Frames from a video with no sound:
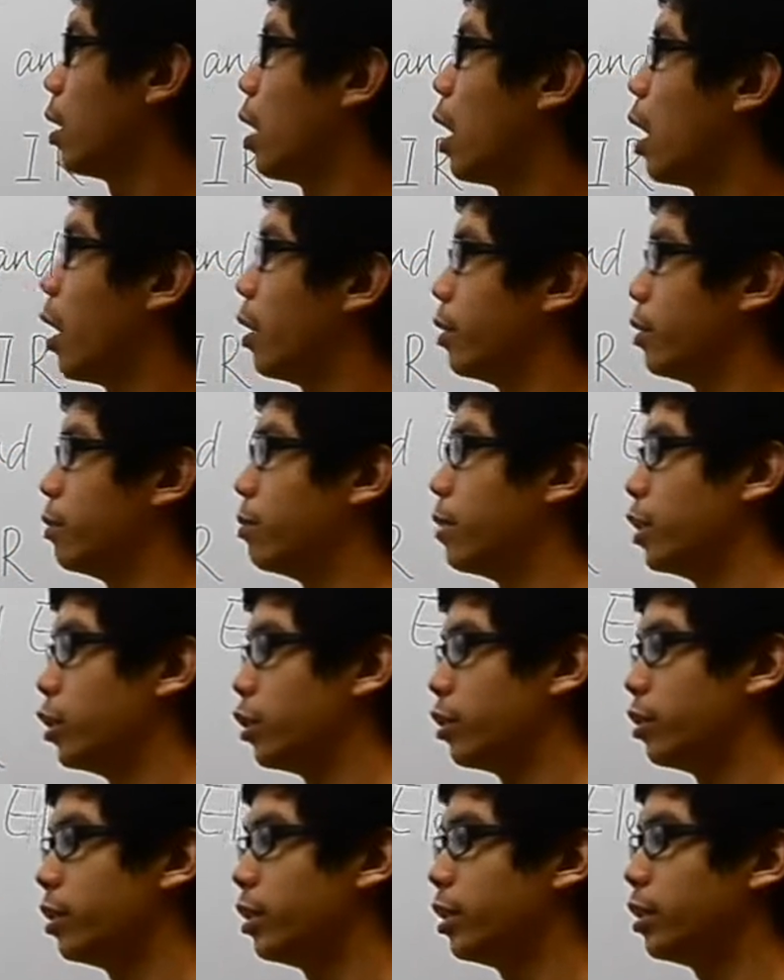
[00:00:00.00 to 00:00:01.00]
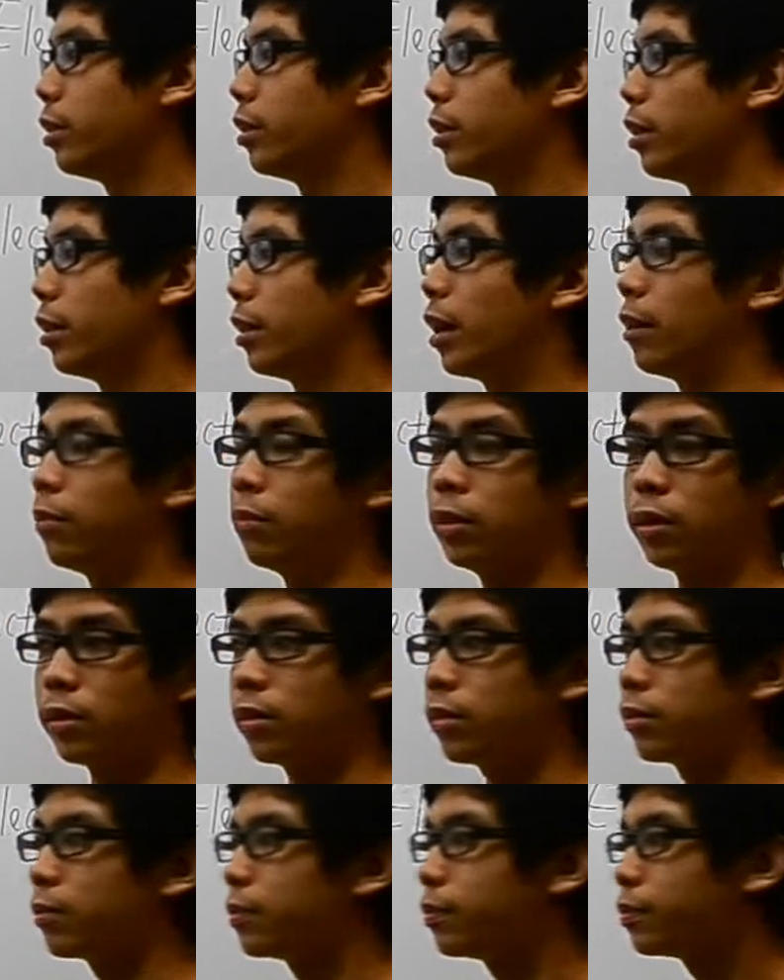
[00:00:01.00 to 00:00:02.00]
are the imaginary
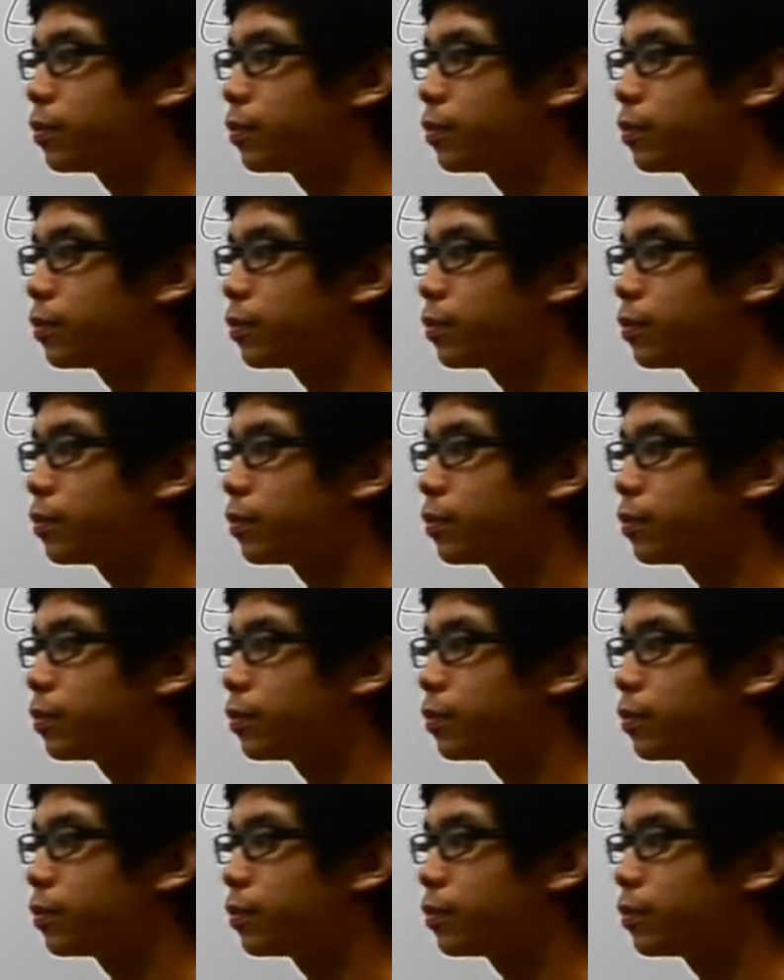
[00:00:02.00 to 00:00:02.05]
numbers.